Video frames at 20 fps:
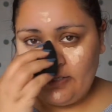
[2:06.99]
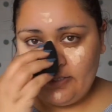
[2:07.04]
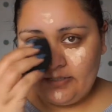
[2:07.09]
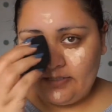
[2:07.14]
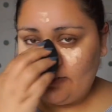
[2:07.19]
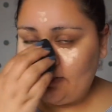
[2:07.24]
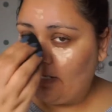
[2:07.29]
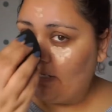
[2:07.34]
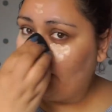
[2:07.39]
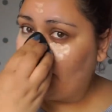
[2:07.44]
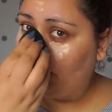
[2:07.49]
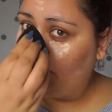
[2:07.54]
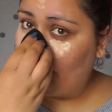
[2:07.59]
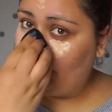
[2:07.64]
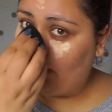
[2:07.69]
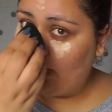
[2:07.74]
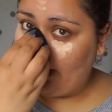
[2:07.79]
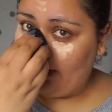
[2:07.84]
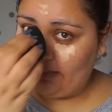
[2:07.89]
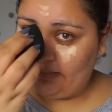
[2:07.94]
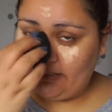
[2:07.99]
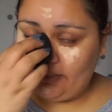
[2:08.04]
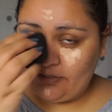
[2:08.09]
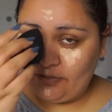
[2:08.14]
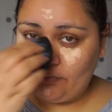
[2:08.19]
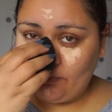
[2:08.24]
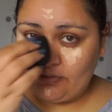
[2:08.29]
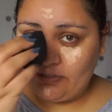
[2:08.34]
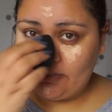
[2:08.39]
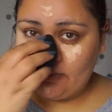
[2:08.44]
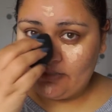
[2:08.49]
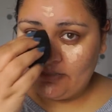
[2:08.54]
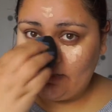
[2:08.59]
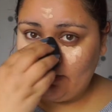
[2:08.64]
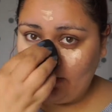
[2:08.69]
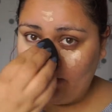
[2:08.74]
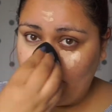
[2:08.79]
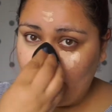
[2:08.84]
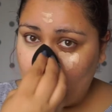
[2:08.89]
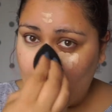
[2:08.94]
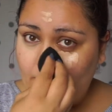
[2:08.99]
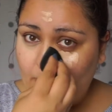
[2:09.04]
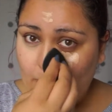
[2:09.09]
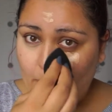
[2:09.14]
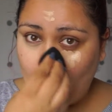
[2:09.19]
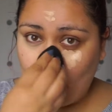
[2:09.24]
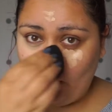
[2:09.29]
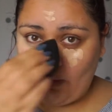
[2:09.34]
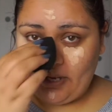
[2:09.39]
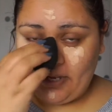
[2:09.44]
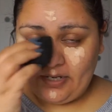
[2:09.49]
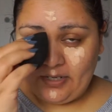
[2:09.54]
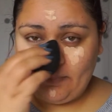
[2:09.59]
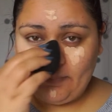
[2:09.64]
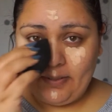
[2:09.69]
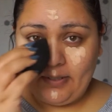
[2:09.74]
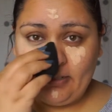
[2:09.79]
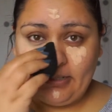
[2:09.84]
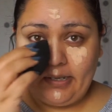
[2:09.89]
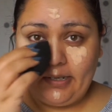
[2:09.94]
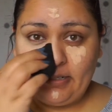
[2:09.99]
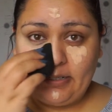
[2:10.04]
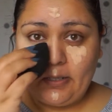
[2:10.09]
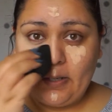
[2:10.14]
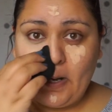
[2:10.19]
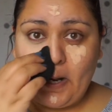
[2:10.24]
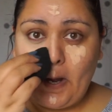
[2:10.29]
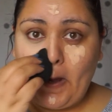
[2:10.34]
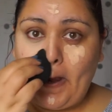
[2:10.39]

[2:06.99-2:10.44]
It's not too light. The other one is quite a bit lighter.